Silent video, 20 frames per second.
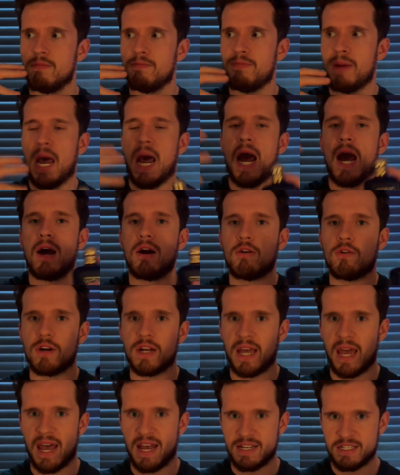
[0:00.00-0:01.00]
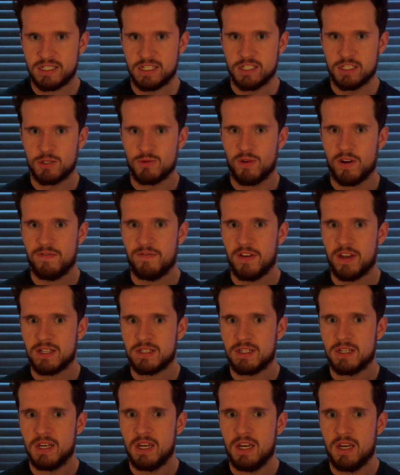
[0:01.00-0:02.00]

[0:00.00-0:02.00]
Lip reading: powdery essence with it,